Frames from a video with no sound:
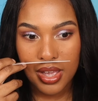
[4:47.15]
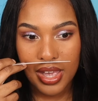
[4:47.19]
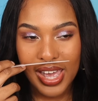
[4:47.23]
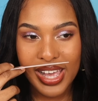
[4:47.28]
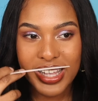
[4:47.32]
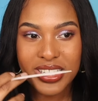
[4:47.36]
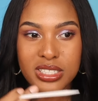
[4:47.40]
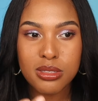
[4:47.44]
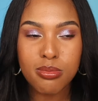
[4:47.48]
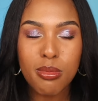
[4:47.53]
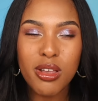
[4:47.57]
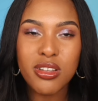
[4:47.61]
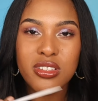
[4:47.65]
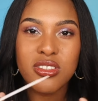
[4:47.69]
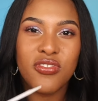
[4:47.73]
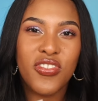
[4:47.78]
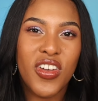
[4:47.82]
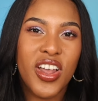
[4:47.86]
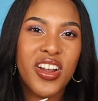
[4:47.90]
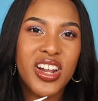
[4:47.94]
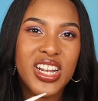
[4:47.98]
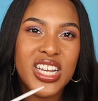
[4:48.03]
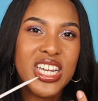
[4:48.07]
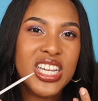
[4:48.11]
It smells
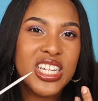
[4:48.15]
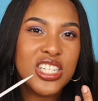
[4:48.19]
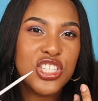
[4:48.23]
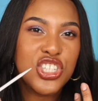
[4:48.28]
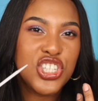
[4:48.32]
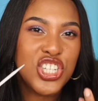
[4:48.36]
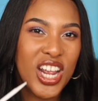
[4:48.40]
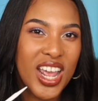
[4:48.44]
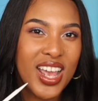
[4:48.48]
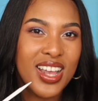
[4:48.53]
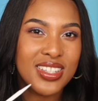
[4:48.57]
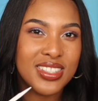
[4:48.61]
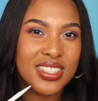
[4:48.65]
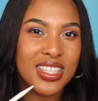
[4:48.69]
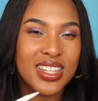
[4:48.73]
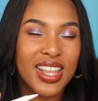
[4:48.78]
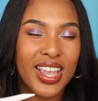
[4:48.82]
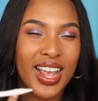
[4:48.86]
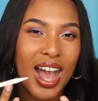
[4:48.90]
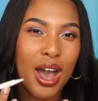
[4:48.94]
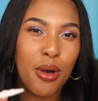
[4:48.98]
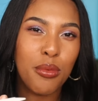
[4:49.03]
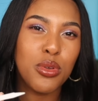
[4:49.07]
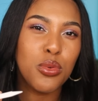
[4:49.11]
very enchanted.
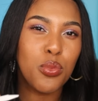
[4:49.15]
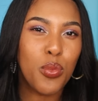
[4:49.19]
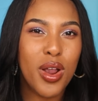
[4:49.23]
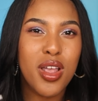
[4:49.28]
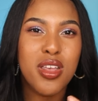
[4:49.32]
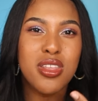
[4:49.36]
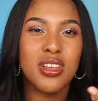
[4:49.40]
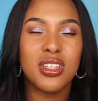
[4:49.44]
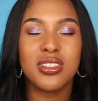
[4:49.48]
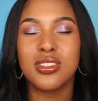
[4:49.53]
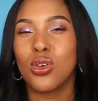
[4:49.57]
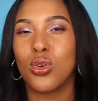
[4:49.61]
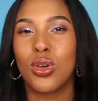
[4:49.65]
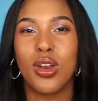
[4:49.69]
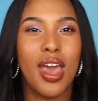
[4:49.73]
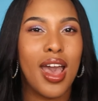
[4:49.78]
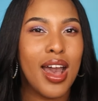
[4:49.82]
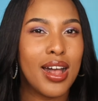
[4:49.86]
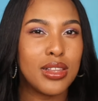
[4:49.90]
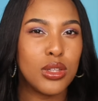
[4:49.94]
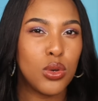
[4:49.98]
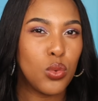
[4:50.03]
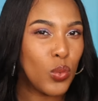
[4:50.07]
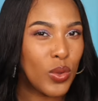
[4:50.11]
Like, I would wear this on
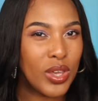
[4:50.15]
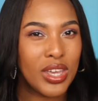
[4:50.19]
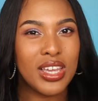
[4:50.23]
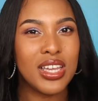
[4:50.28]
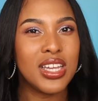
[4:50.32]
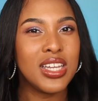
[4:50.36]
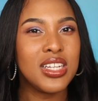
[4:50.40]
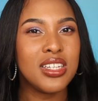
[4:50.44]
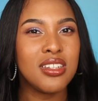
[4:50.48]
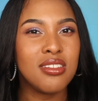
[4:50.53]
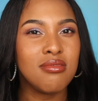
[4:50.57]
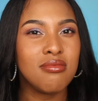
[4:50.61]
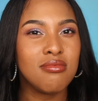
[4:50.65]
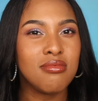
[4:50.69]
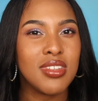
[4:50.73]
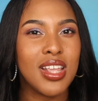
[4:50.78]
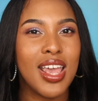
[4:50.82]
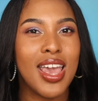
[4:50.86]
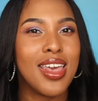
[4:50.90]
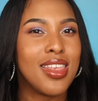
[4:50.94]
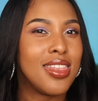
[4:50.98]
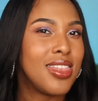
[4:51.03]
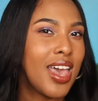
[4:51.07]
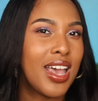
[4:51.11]
Halloween
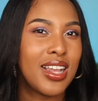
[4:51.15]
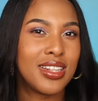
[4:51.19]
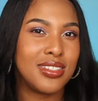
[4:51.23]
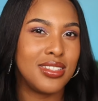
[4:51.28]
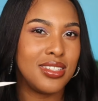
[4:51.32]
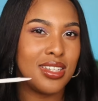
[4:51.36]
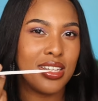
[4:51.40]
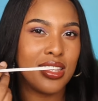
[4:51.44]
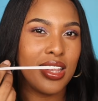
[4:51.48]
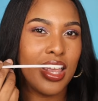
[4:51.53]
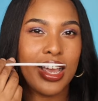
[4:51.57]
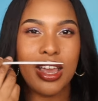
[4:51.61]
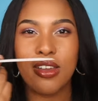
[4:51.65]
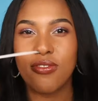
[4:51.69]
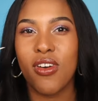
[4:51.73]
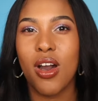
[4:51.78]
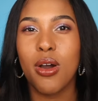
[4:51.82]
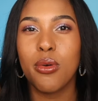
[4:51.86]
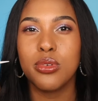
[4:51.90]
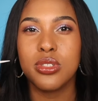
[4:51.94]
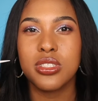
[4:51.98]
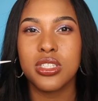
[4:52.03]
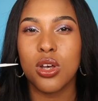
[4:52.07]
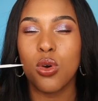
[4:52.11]
and that's it, like if I
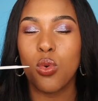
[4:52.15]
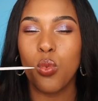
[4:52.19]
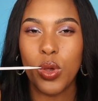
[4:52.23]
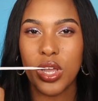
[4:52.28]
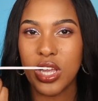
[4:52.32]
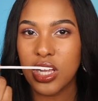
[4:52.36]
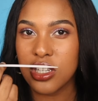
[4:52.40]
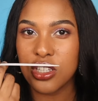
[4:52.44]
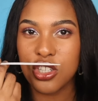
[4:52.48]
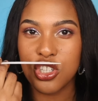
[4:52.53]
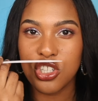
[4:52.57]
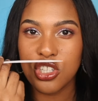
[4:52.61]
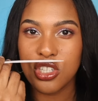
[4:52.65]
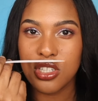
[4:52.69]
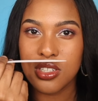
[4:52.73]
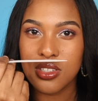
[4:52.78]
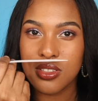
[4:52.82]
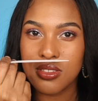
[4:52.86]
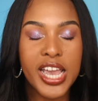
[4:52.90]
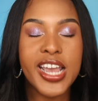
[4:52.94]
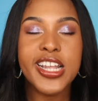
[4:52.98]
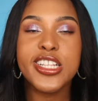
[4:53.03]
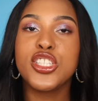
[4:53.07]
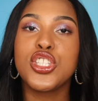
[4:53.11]
was a witch.
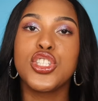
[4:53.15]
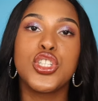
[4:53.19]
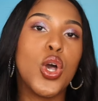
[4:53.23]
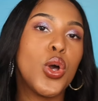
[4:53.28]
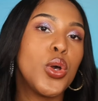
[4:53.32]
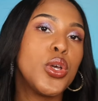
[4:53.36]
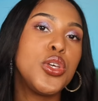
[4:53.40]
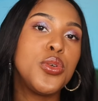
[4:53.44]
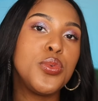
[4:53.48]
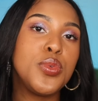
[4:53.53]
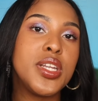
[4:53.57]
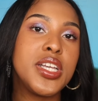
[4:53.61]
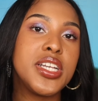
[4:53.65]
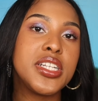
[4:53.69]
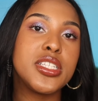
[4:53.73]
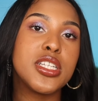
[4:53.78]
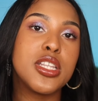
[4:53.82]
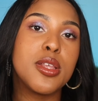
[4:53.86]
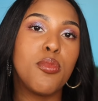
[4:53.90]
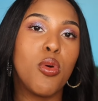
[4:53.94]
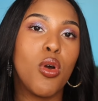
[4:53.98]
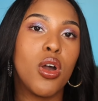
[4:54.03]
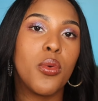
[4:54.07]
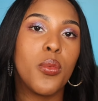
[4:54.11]
It's so unique to
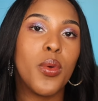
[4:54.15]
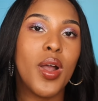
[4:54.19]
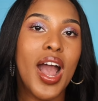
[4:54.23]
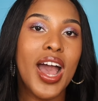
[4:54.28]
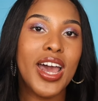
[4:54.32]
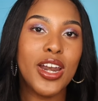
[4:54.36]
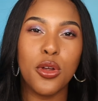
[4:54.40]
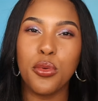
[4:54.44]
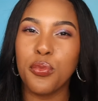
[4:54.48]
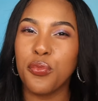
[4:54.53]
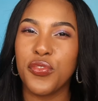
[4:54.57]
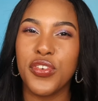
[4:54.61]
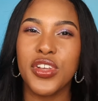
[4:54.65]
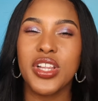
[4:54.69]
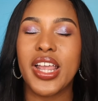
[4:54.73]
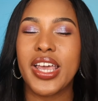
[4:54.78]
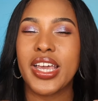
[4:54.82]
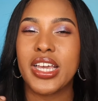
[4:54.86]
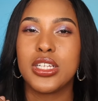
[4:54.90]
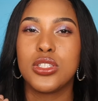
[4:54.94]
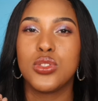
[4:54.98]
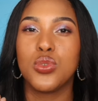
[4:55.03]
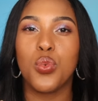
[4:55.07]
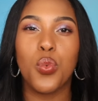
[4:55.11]
the point where I don't feel
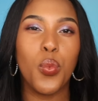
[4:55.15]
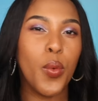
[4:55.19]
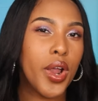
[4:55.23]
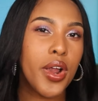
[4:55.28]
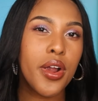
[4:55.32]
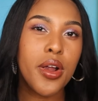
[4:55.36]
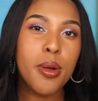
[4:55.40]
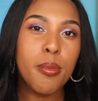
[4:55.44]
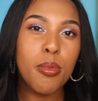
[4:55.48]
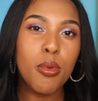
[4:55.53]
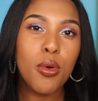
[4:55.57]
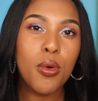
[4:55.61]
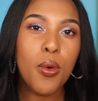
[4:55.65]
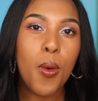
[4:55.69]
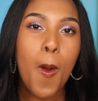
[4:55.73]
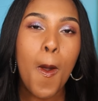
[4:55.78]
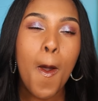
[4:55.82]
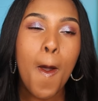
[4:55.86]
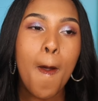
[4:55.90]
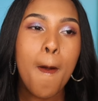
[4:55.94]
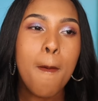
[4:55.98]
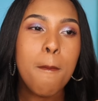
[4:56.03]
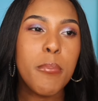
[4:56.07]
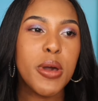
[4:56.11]
like it's wearable,
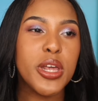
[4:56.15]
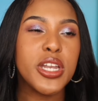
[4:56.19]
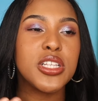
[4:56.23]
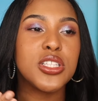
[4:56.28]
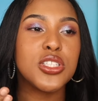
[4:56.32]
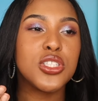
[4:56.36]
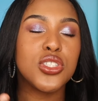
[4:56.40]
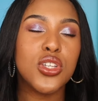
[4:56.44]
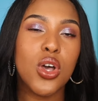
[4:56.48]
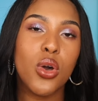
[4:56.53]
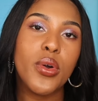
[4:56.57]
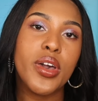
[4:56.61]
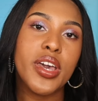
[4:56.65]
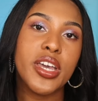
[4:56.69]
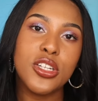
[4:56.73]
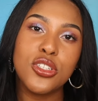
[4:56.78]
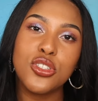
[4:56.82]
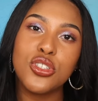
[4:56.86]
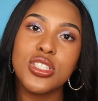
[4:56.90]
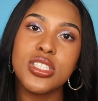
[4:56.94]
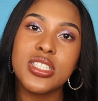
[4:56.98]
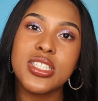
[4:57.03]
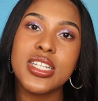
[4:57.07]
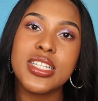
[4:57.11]
but it's so
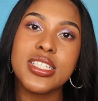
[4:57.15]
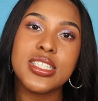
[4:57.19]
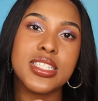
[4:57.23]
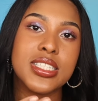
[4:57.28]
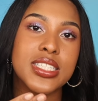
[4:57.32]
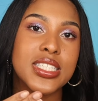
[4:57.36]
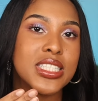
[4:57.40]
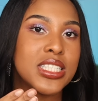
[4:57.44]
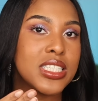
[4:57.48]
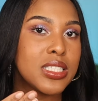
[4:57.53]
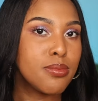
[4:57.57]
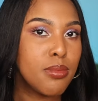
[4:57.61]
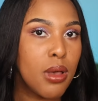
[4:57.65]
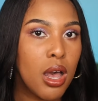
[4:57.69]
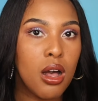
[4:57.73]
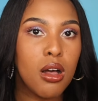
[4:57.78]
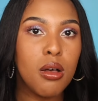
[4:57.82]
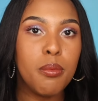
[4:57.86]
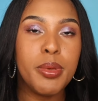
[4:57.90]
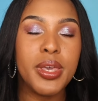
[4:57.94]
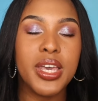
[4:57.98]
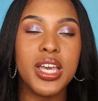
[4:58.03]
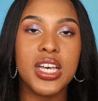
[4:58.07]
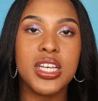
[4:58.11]
interesting to
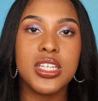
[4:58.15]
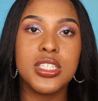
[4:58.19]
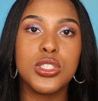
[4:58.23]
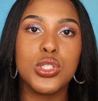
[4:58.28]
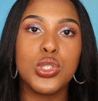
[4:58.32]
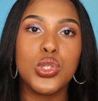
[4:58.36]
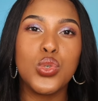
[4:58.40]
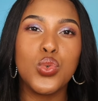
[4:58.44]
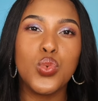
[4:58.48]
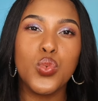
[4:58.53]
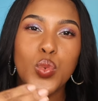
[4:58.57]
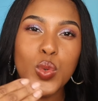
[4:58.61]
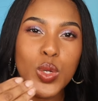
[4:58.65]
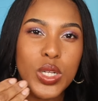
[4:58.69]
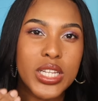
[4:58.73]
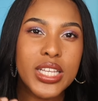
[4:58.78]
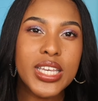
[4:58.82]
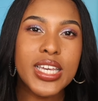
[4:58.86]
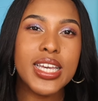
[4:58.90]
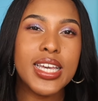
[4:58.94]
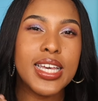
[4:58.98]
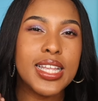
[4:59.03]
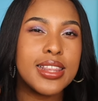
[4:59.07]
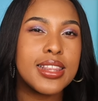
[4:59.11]
smell because you
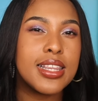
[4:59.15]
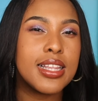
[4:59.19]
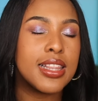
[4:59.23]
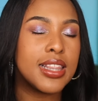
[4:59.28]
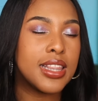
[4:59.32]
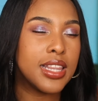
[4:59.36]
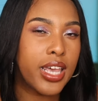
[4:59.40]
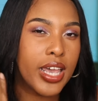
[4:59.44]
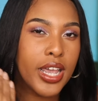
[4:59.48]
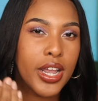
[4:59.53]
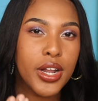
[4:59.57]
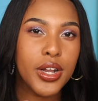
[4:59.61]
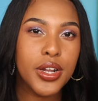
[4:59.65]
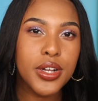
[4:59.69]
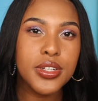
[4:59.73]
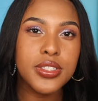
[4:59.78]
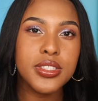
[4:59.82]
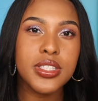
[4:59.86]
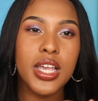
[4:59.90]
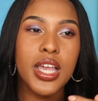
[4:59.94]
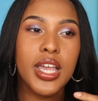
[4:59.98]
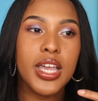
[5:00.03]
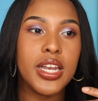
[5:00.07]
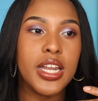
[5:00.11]
really get the
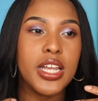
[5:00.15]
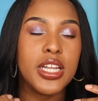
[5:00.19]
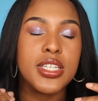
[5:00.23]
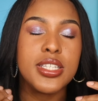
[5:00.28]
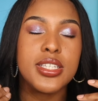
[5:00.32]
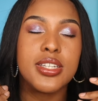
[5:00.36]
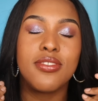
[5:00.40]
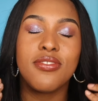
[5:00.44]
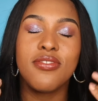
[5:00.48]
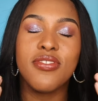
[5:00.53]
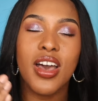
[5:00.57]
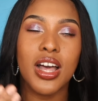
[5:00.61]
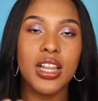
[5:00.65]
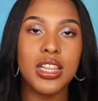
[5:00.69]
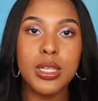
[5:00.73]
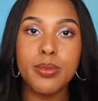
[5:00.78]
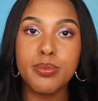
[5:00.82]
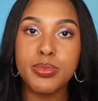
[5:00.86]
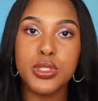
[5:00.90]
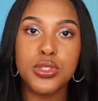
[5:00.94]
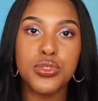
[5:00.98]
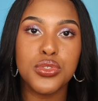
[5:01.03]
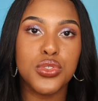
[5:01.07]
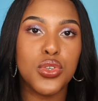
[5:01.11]
layers and it
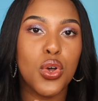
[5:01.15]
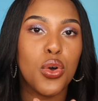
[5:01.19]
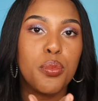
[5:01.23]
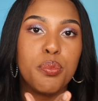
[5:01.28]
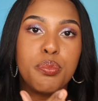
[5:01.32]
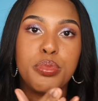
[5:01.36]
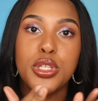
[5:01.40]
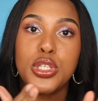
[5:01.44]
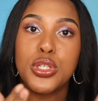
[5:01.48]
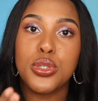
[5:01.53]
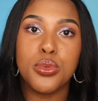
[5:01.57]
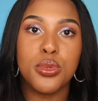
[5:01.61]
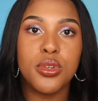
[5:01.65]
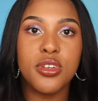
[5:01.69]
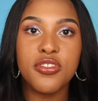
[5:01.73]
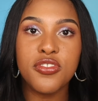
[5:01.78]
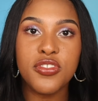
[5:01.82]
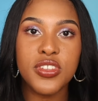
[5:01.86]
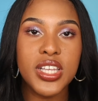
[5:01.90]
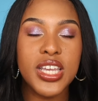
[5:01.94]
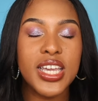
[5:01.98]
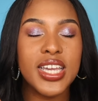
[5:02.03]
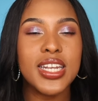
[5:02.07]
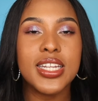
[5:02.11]
develops so
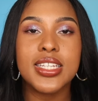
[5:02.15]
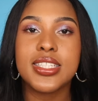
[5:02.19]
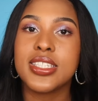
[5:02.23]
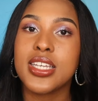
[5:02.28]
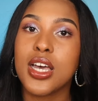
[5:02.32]
beautifully and it